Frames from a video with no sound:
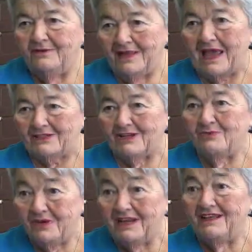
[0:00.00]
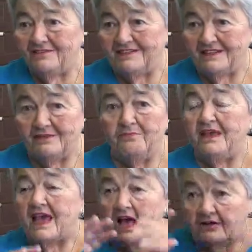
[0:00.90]
Actually, we lived a
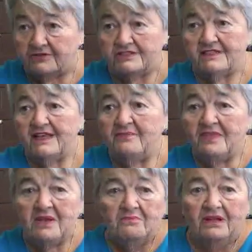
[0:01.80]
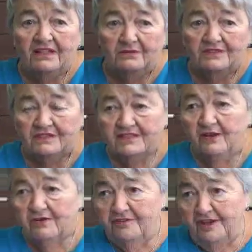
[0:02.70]
big house, but there was a
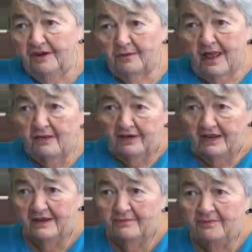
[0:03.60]
celery field around it.